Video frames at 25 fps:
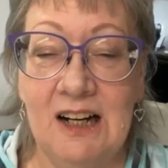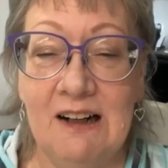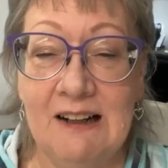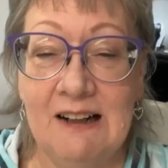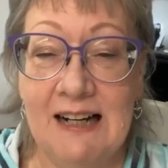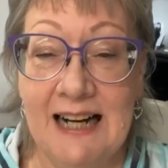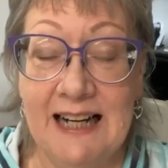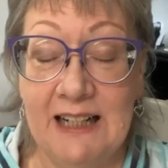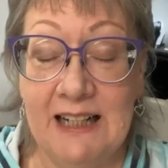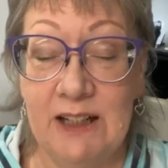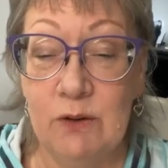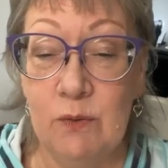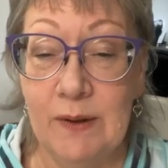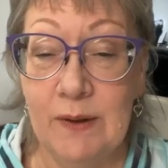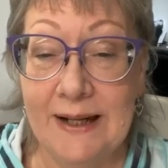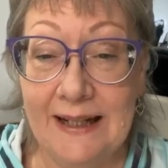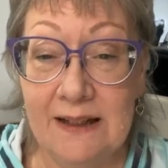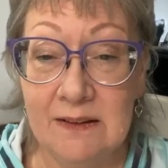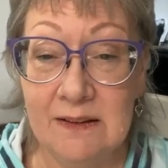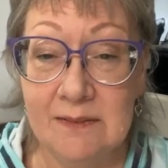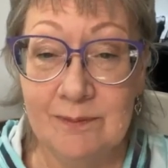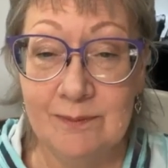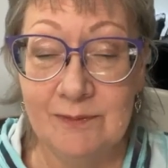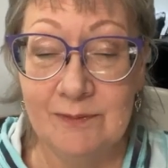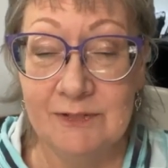All right.
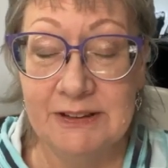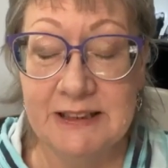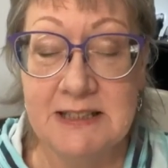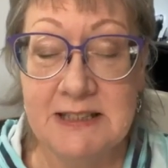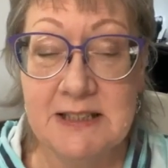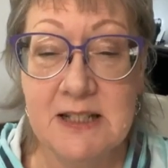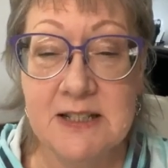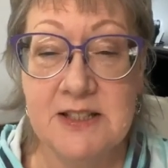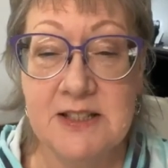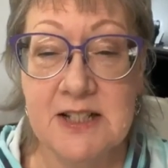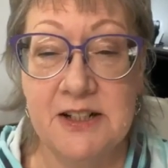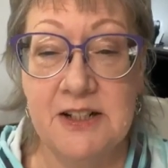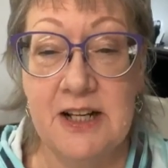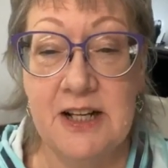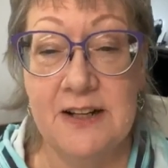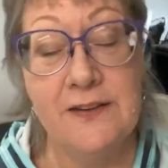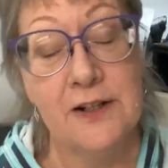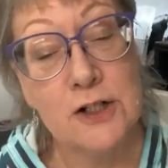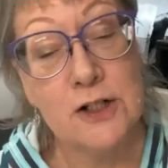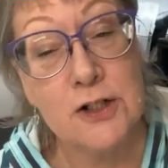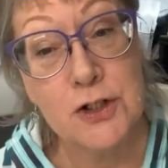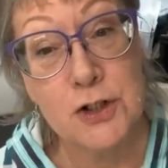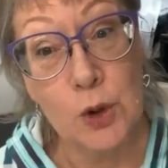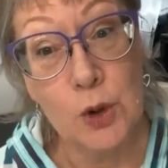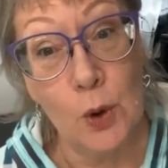Well, this is
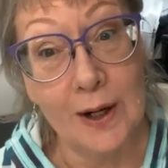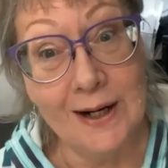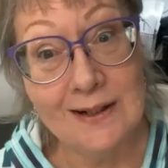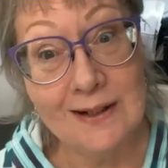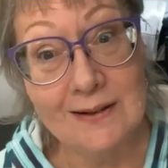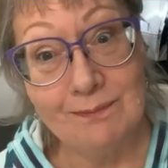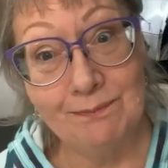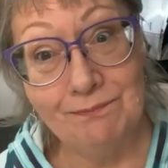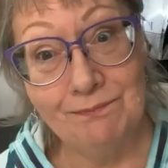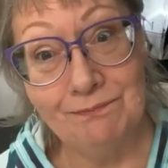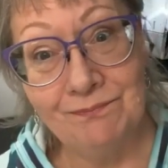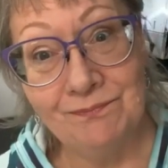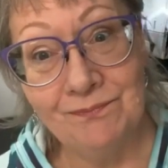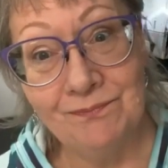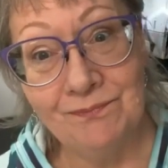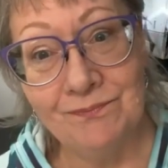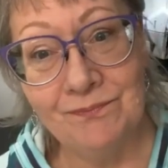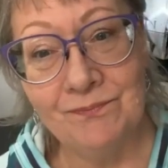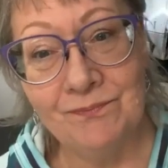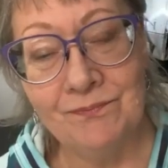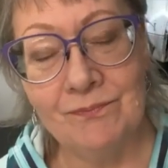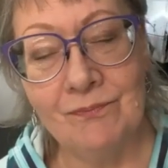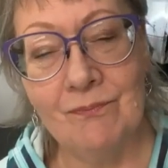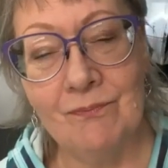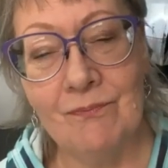another short.
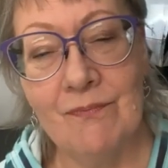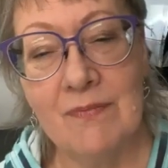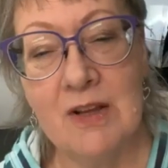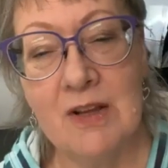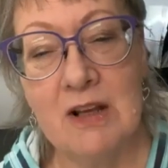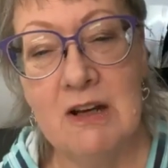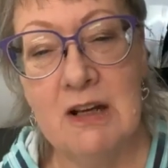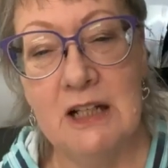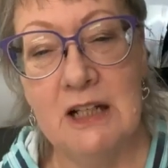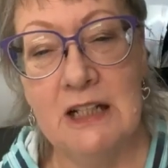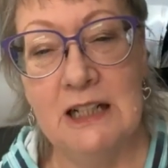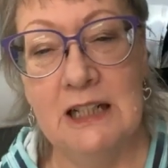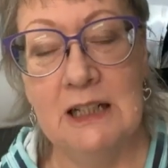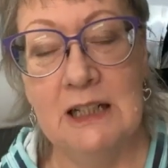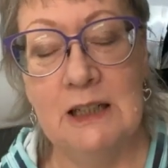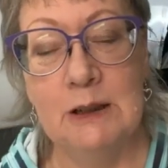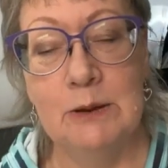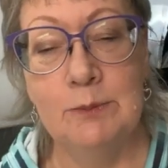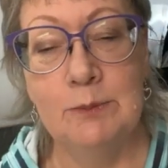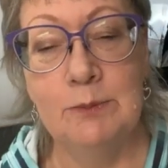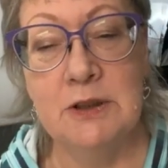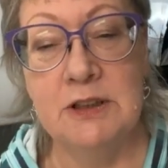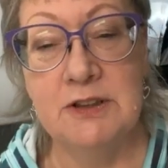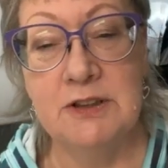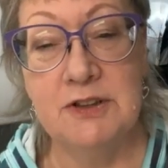
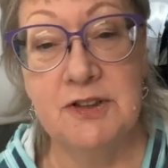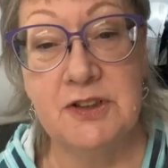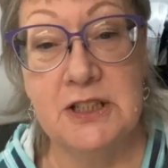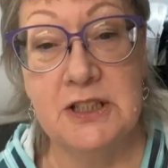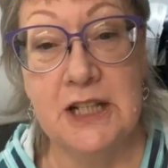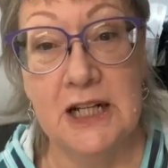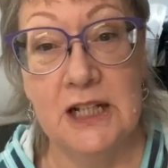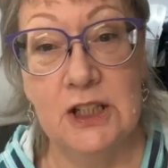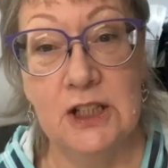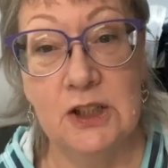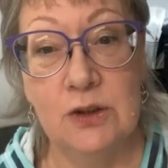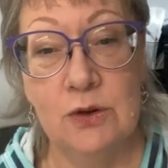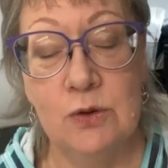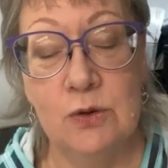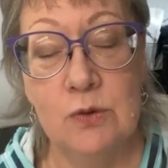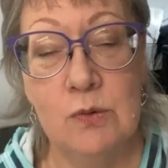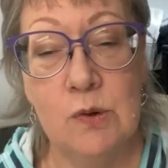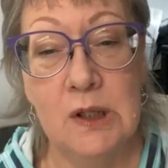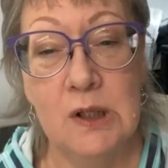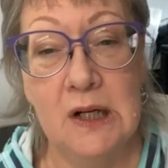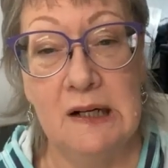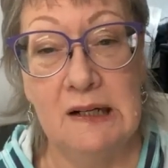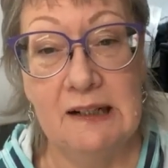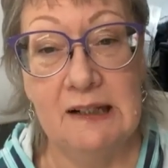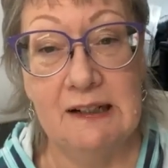
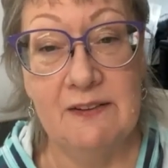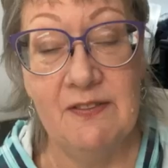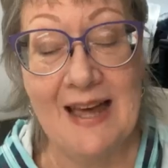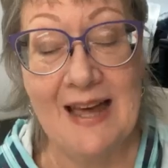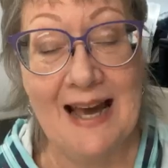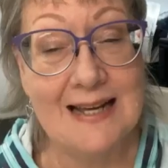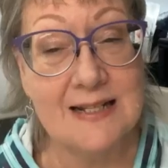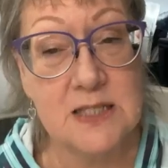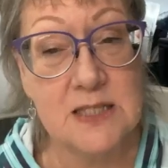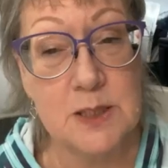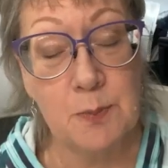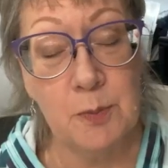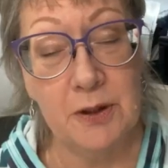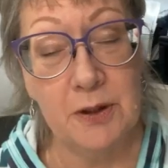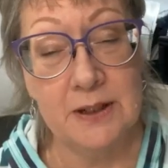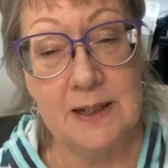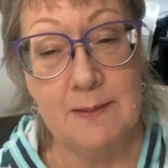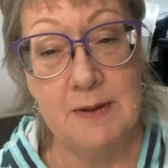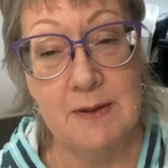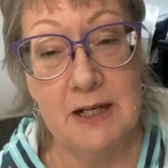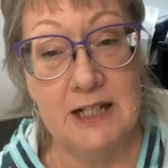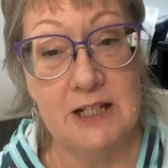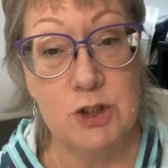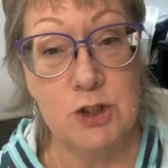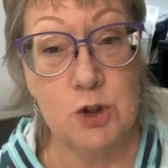That's
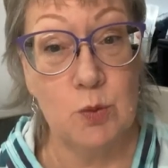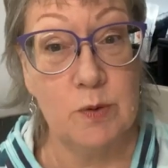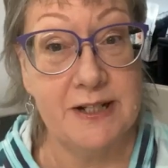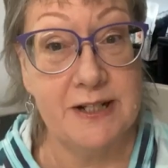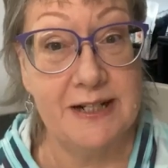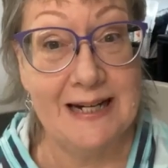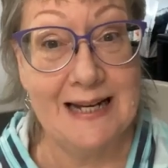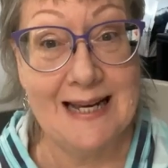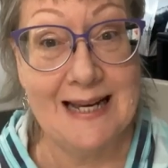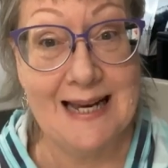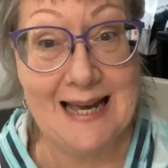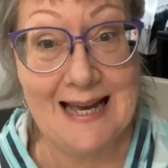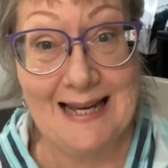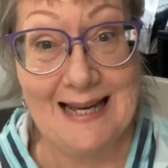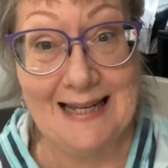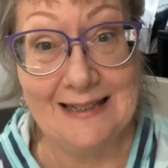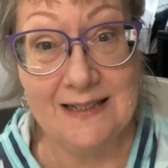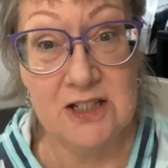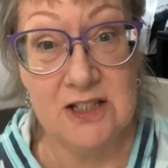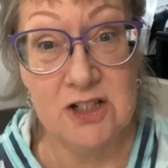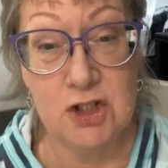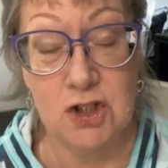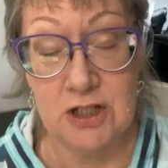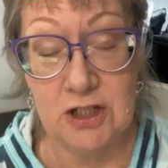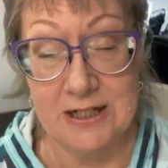pretty much what I
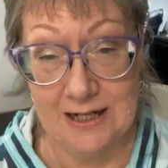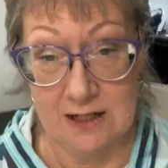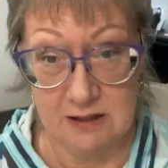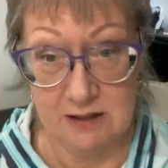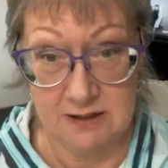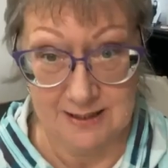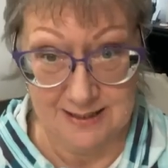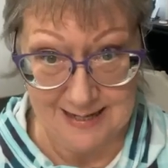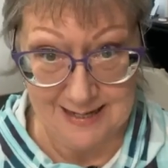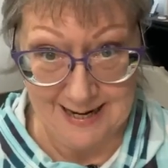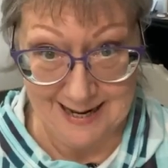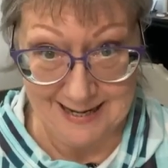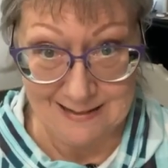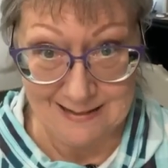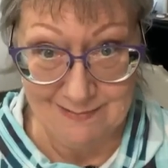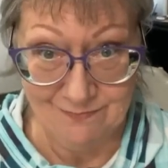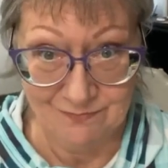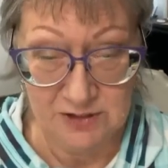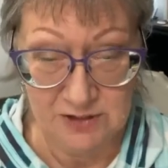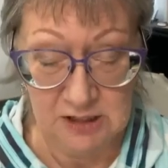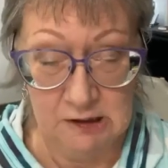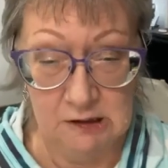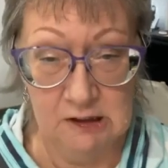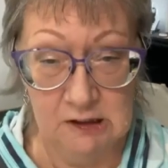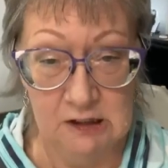had to share today.